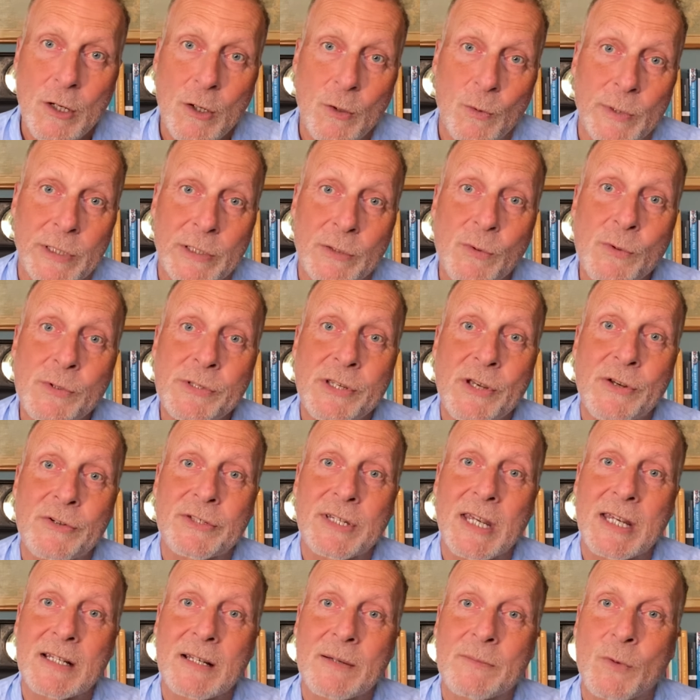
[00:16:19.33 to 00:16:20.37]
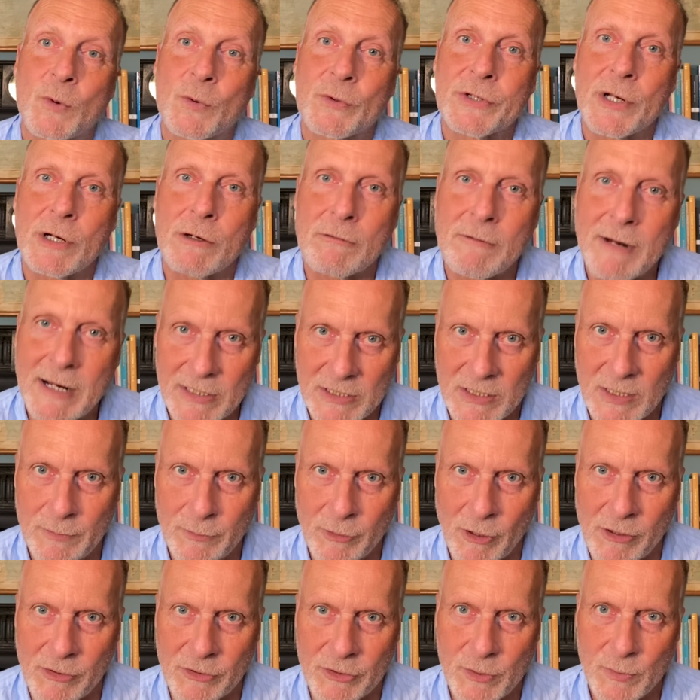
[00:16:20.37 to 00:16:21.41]
We can also take a more direct
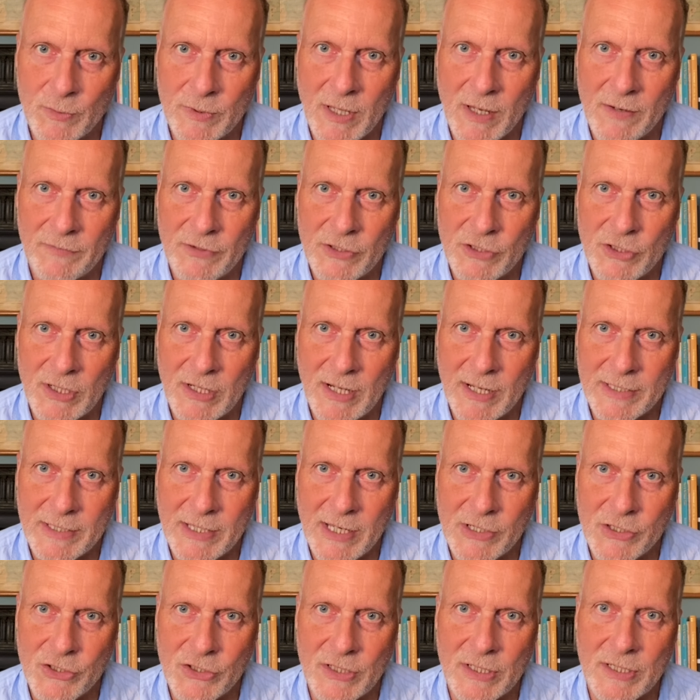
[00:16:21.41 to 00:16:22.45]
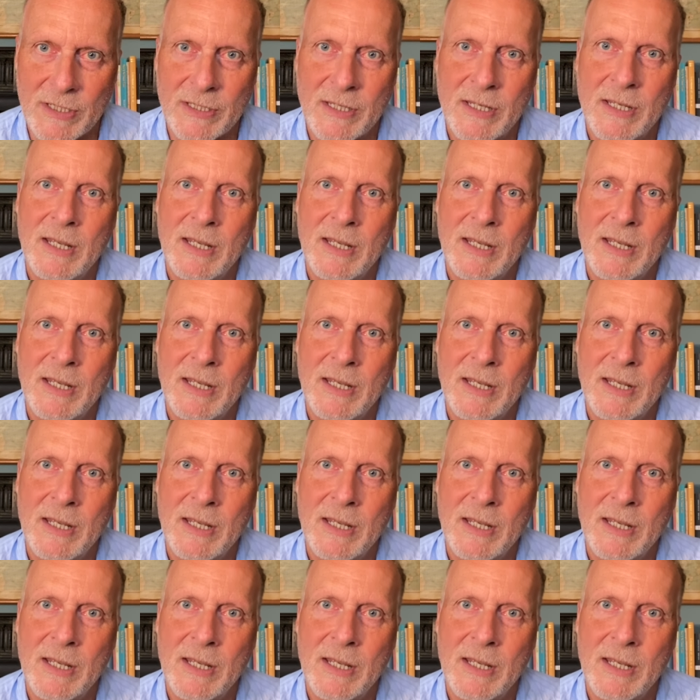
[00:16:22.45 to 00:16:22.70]
approach with our visualization,